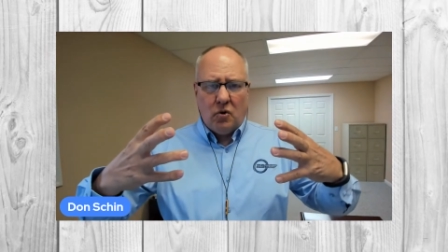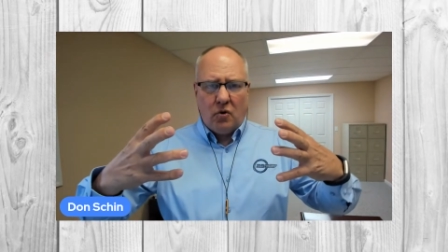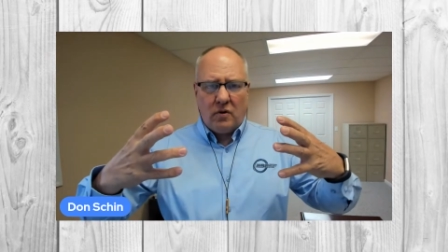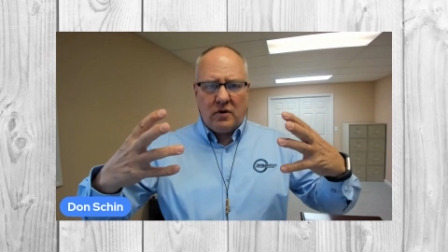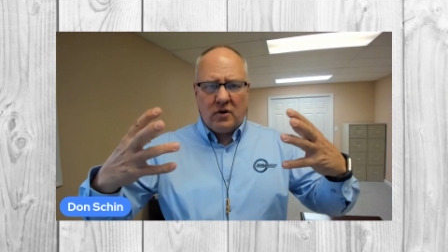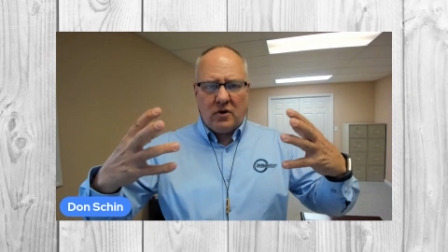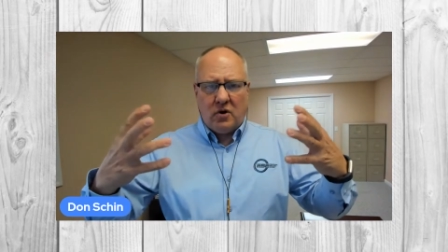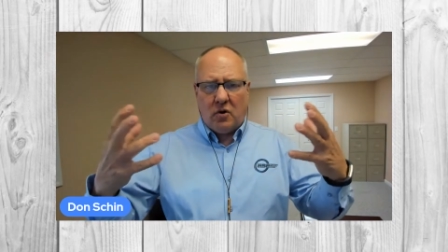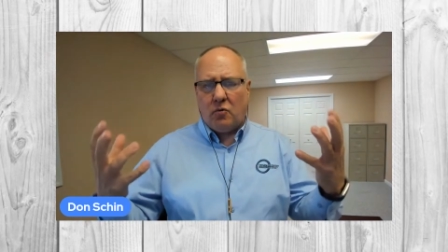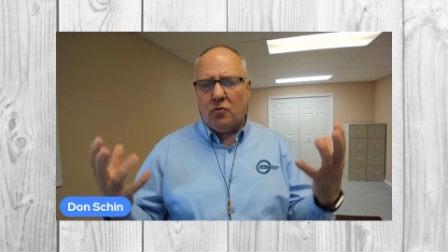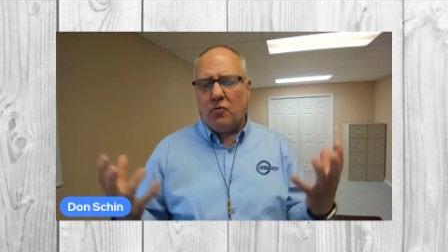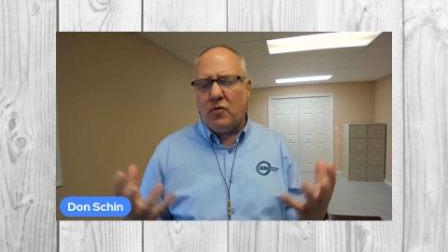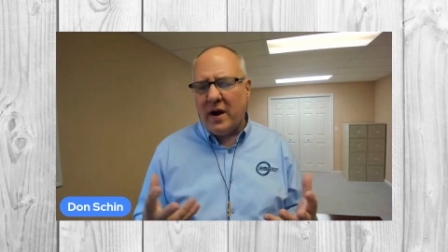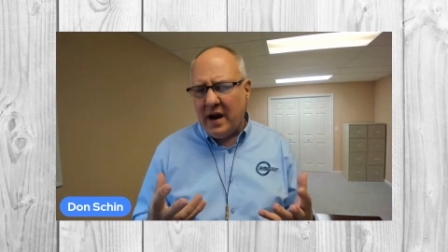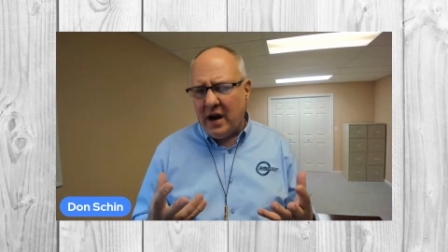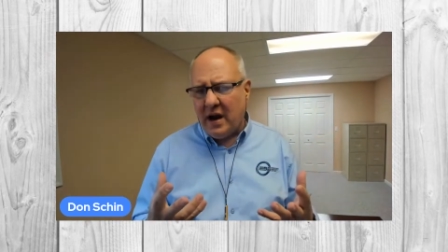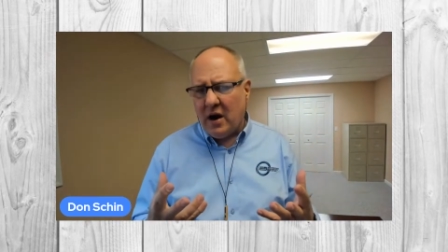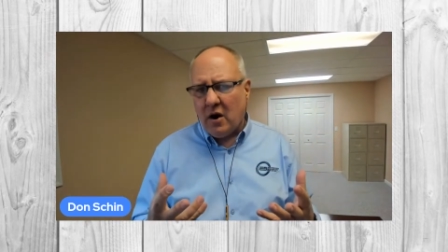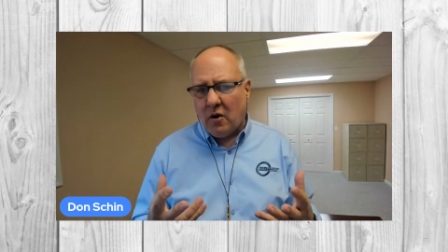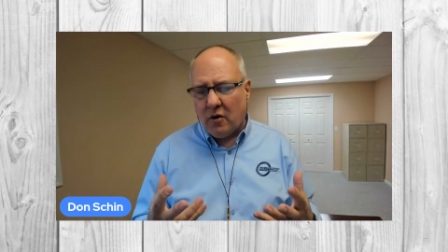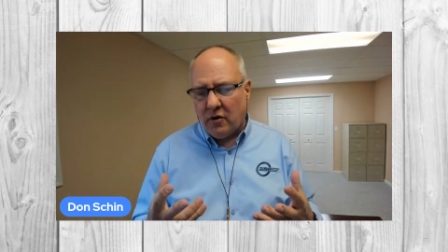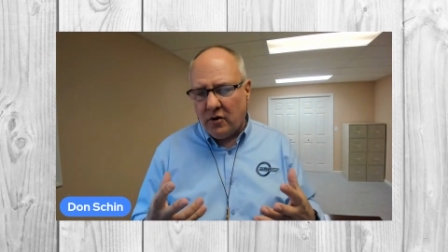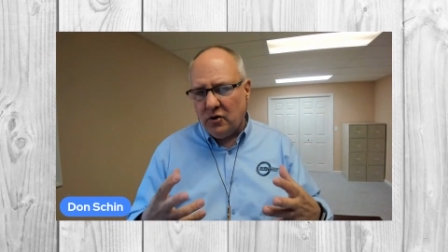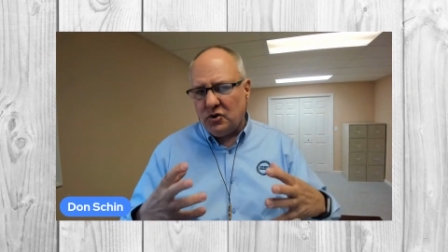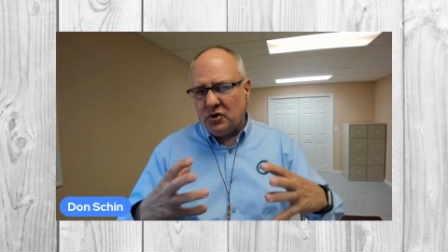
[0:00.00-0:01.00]

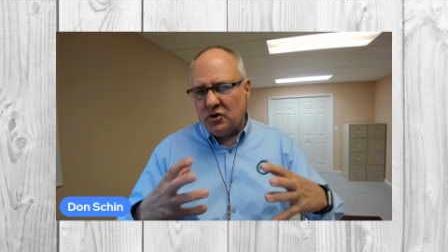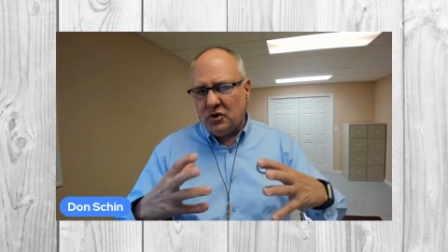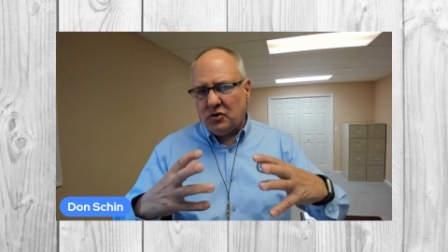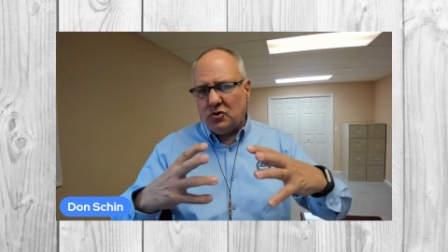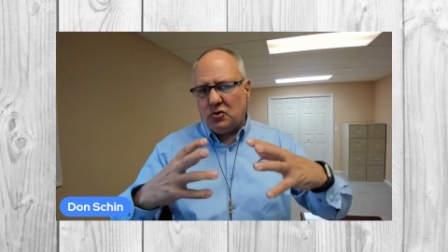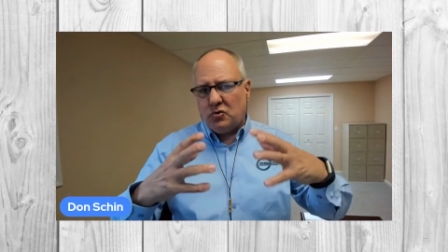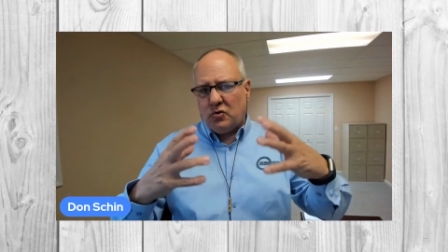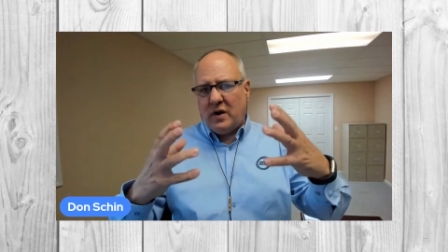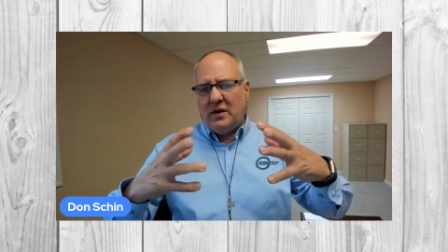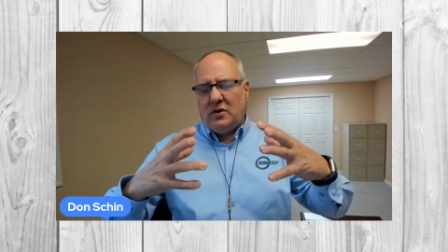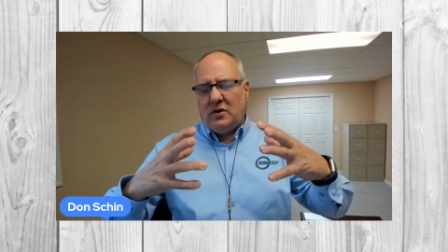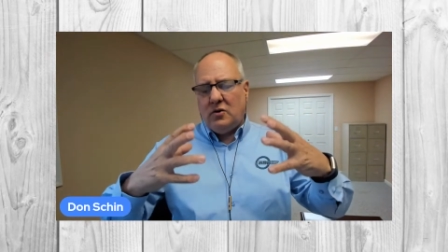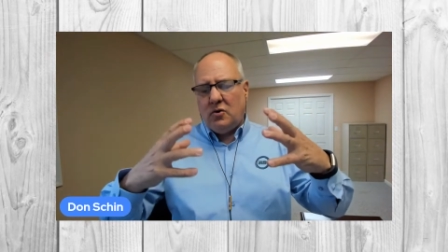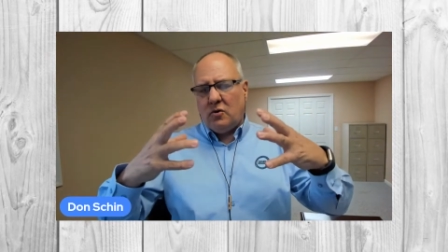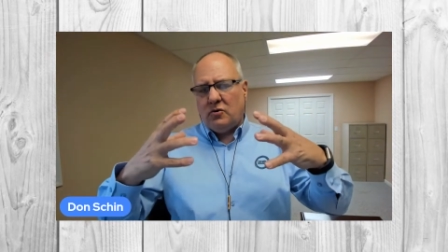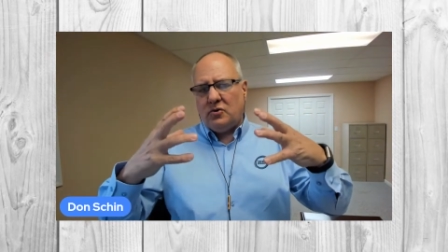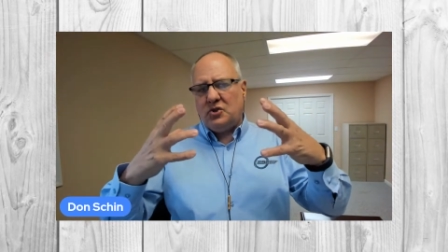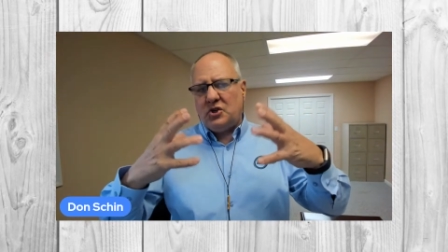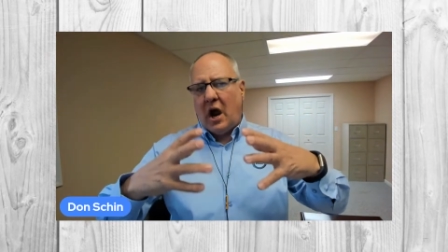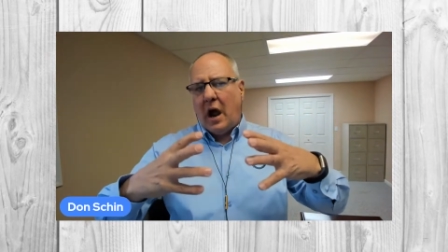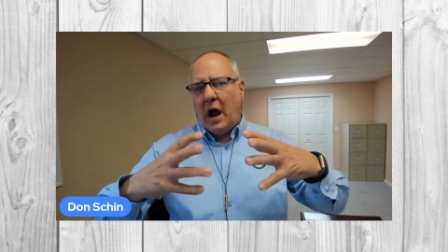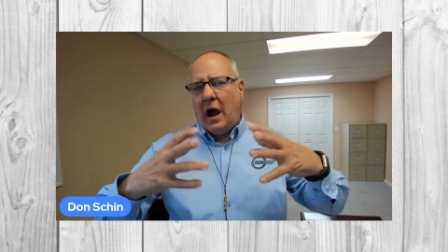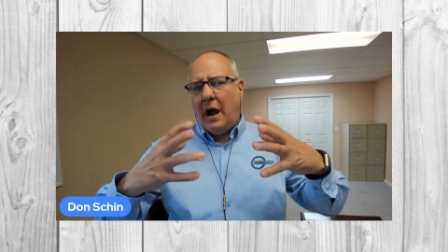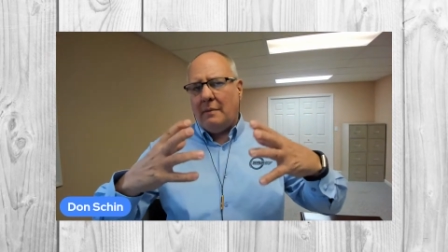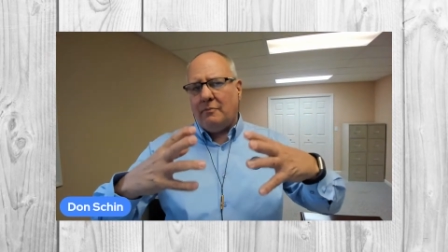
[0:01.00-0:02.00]
career, you should treat your
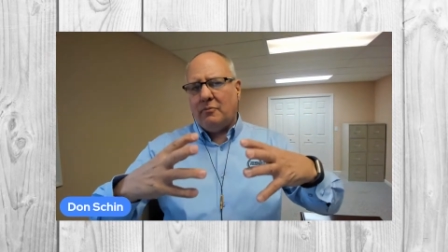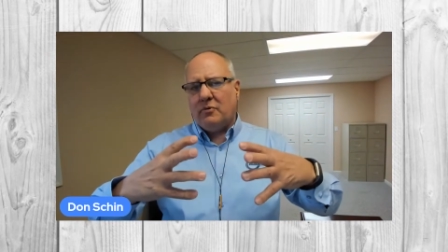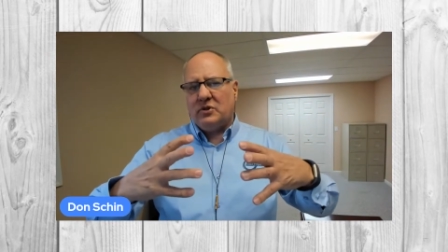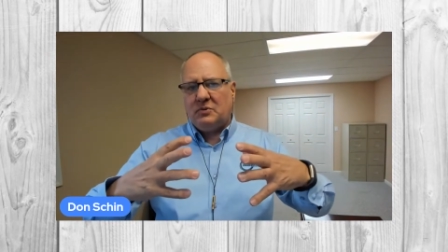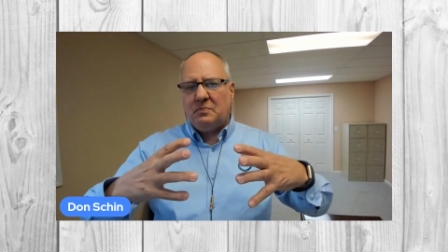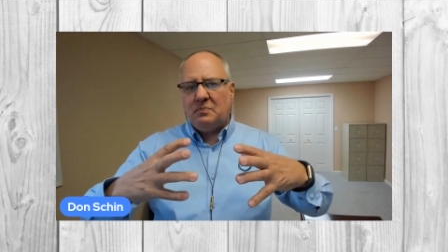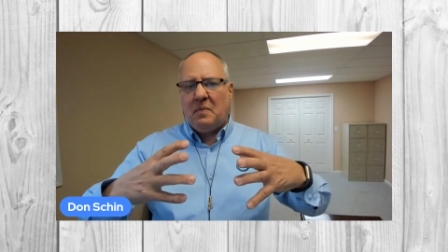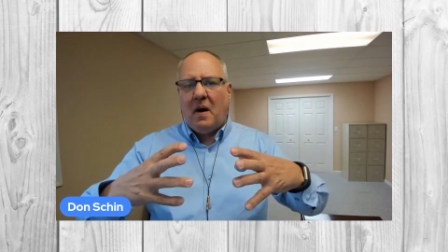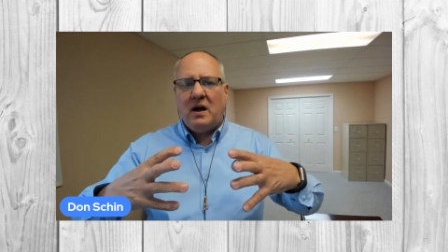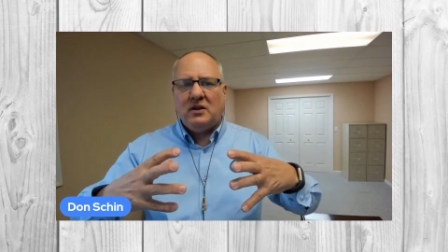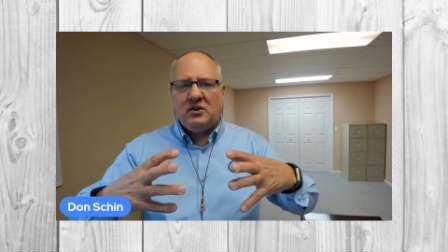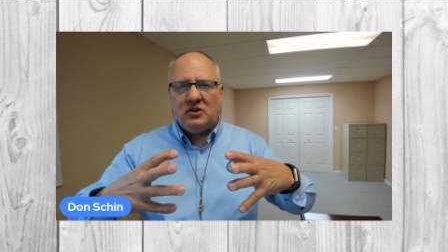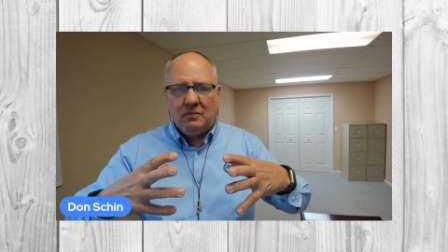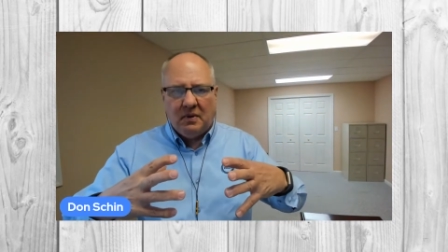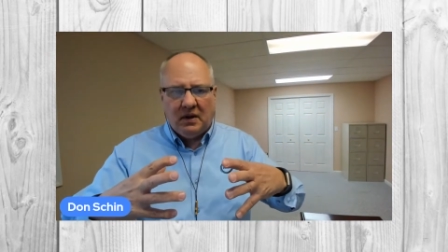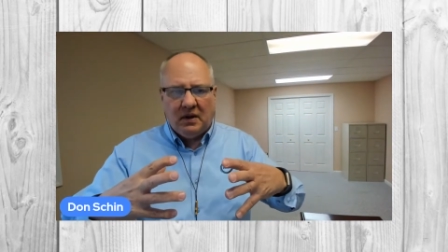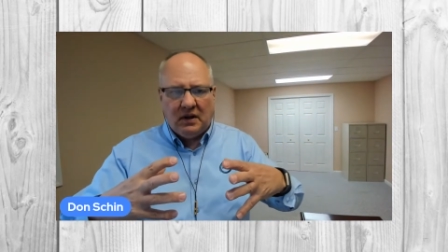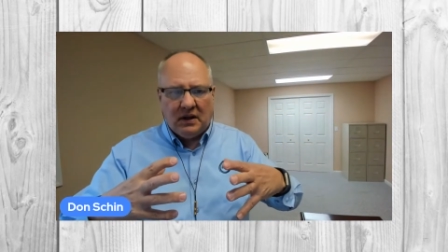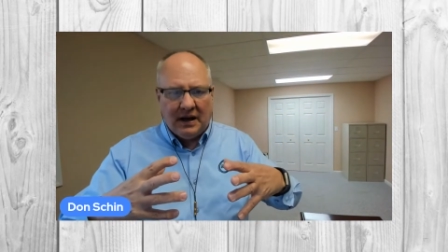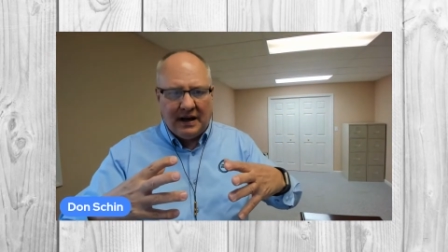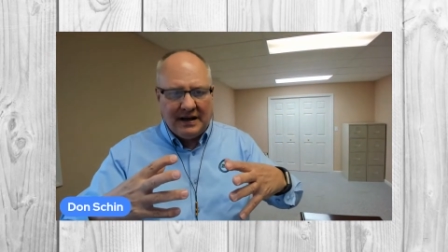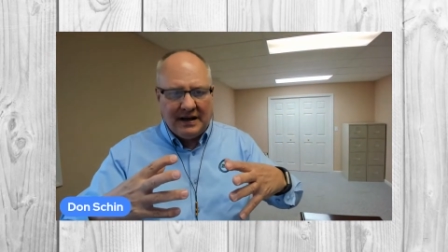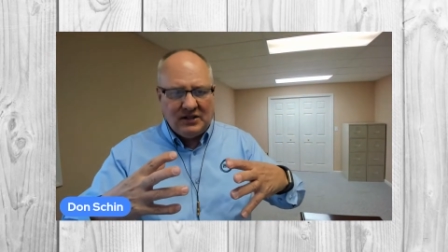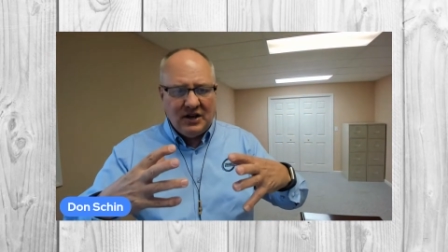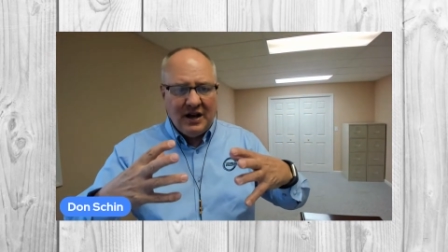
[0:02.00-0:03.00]
job
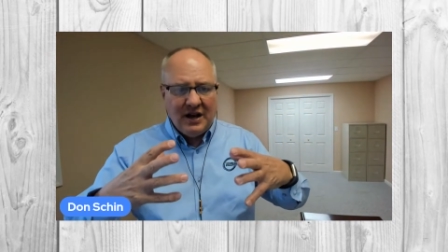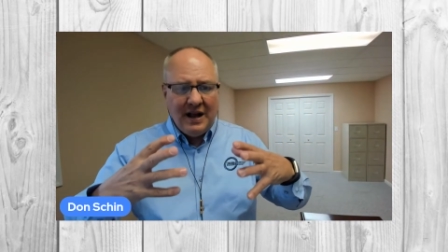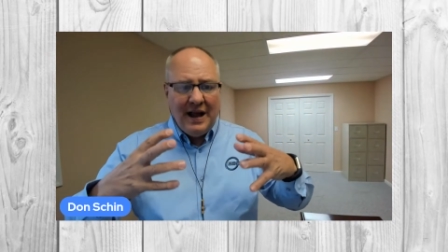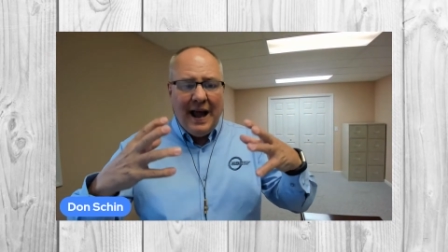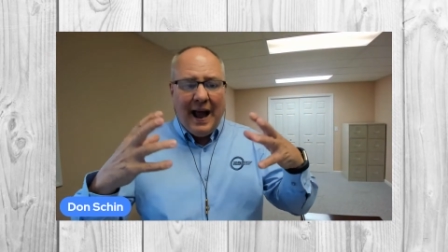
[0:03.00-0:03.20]
responsibilities